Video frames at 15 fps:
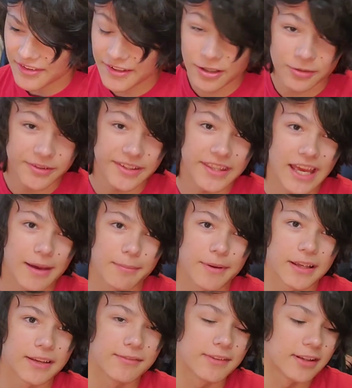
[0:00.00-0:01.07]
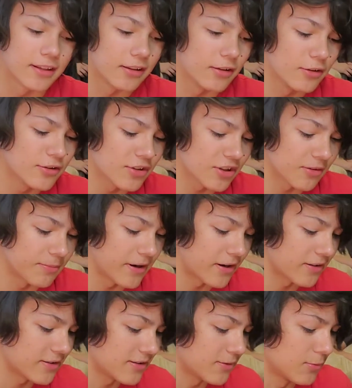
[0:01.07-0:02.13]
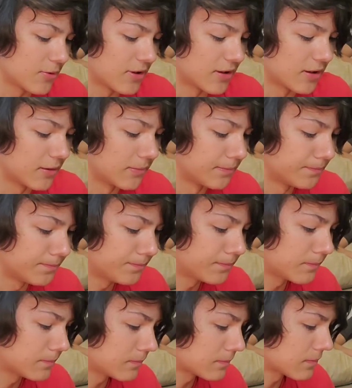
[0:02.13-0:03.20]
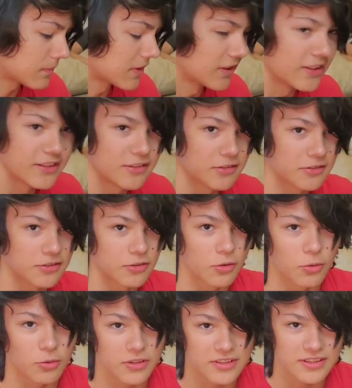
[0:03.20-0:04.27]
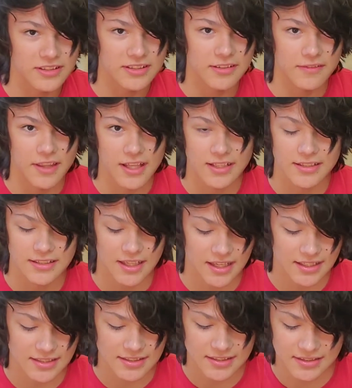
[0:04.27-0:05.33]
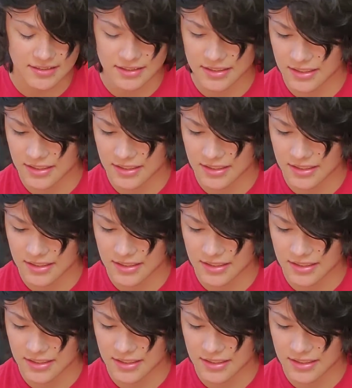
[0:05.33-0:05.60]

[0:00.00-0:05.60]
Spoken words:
don't need that big of an enclosure compared to lizards and tortoises of that size.